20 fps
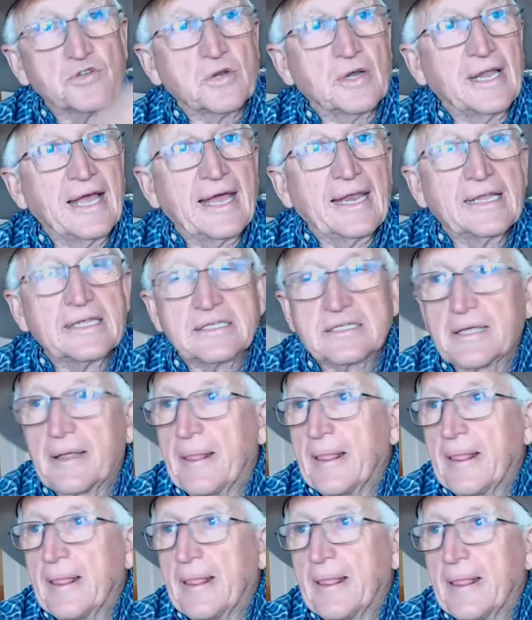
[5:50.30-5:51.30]
or let us
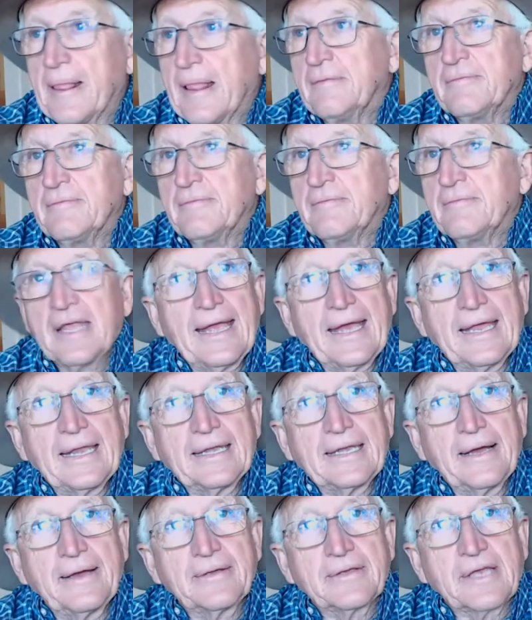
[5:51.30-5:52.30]

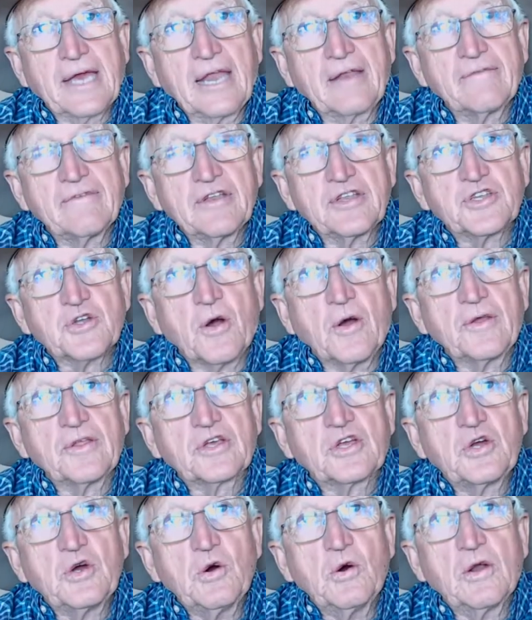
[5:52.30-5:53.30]
and uh, kind of
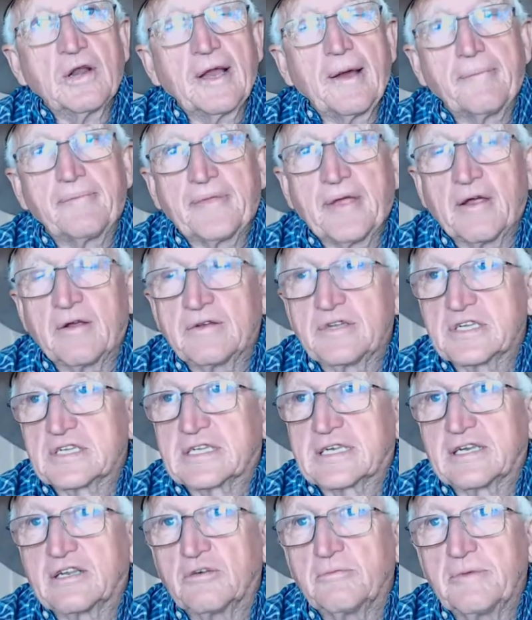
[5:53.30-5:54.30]
enjoy the cool up there
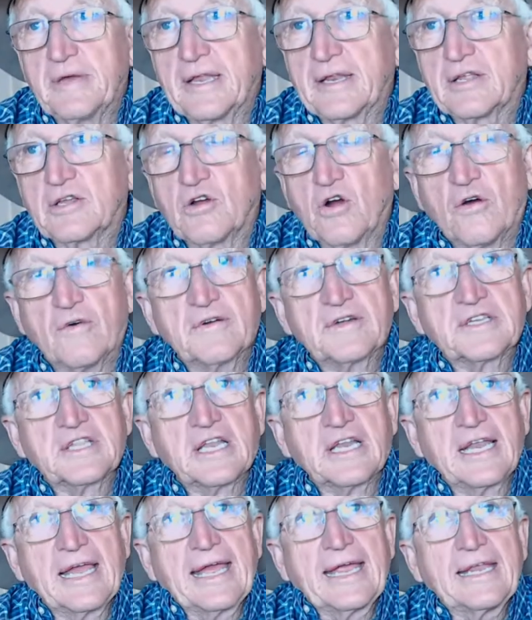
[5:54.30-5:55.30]
just a little bit go over
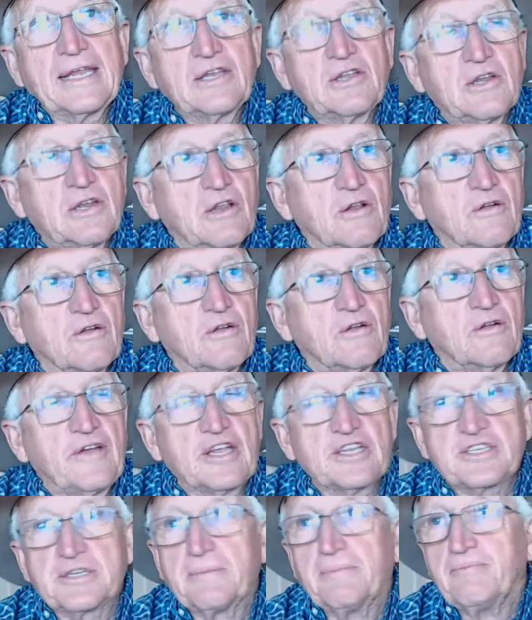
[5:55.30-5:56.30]
to the lake do a little
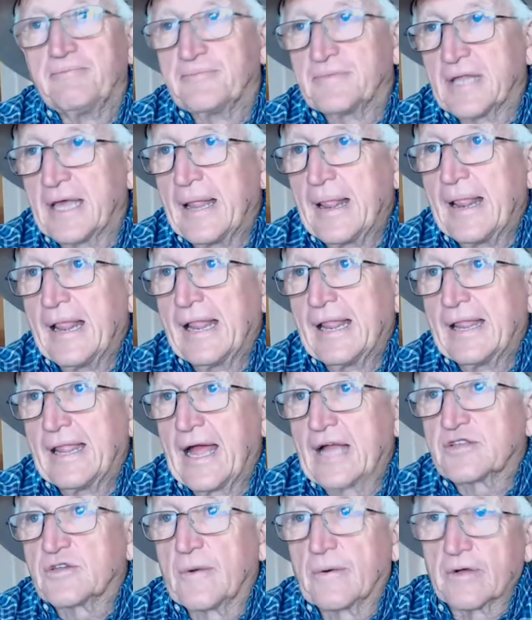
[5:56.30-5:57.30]
fishing
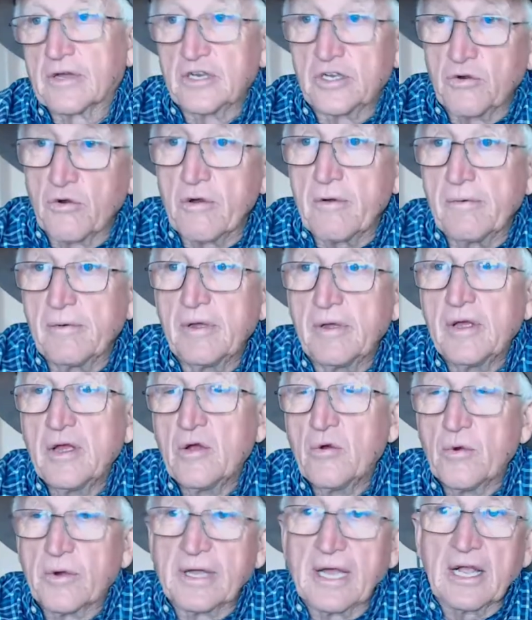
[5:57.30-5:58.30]
that's what we're going to do we're,
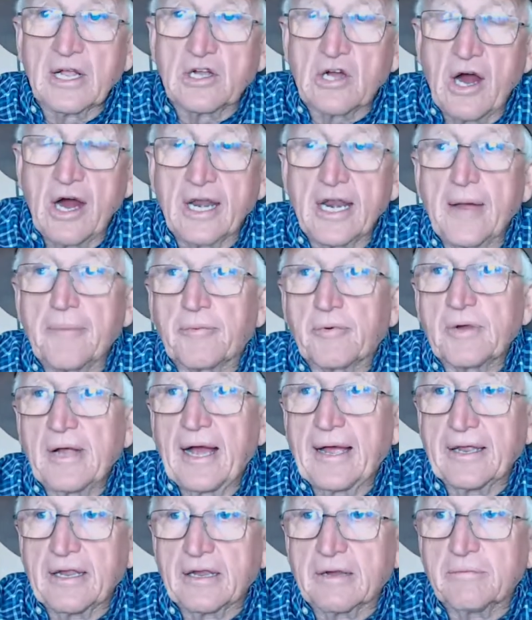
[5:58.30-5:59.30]
we're getting caught up
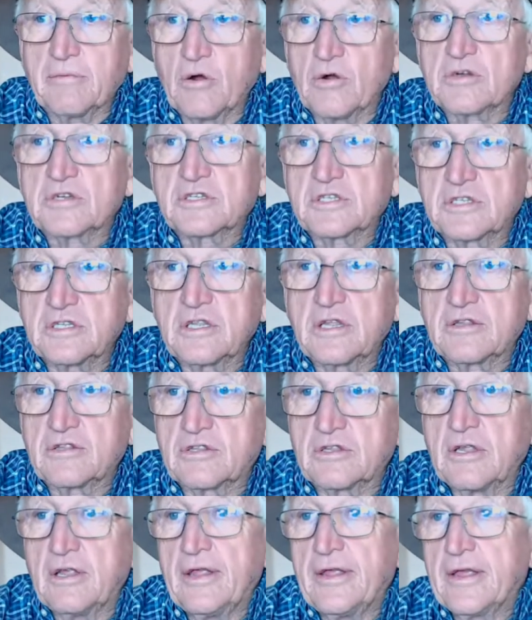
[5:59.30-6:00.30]
around here most of the
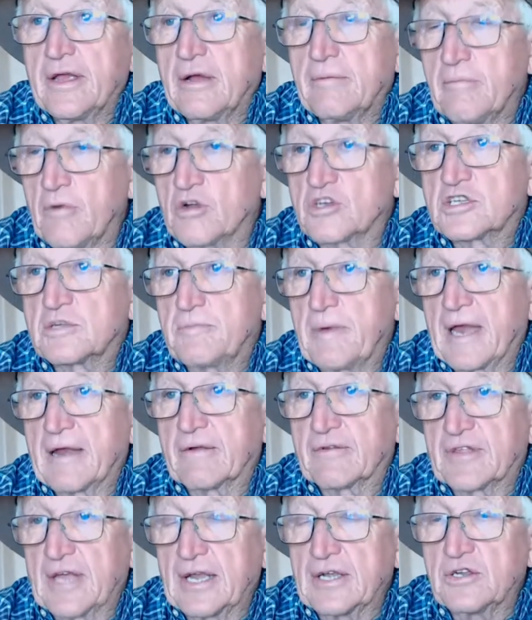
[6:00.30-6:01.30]
most about
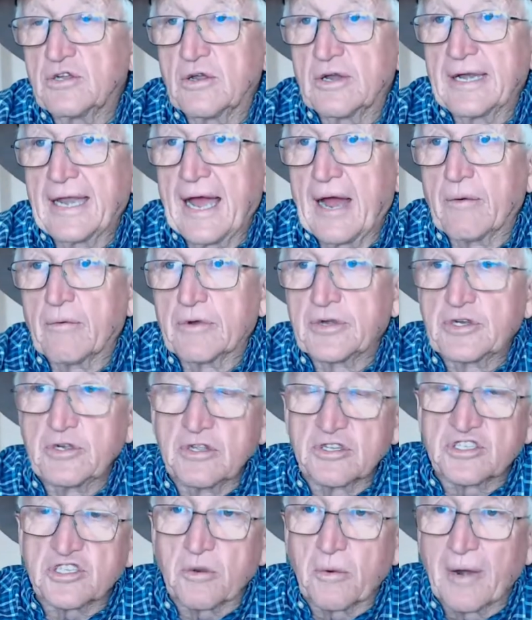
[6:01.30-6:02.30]
everything doing now we're doing
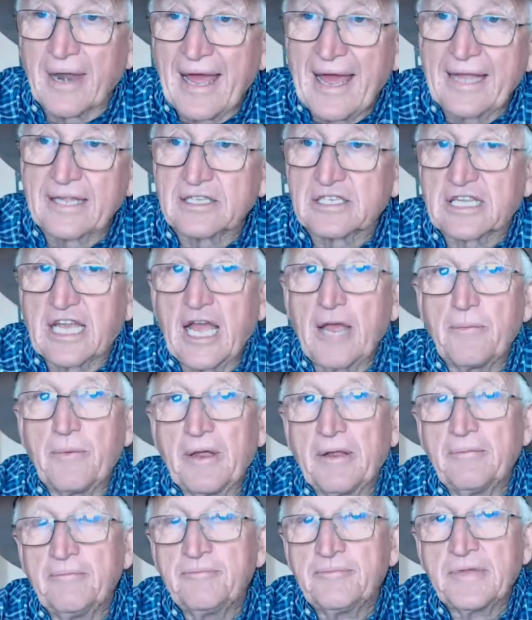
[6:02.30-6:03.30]
some
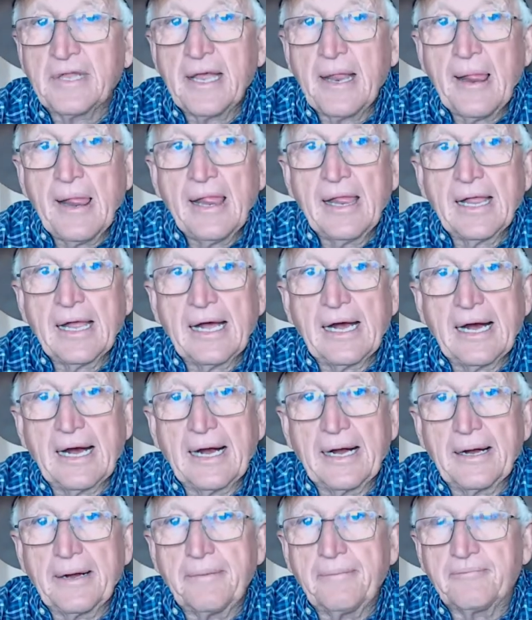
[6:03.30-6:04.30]
landscaping
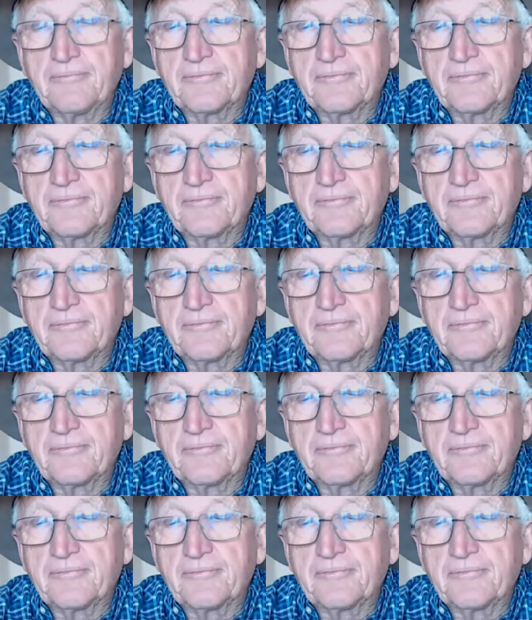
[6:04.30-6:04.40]
uh,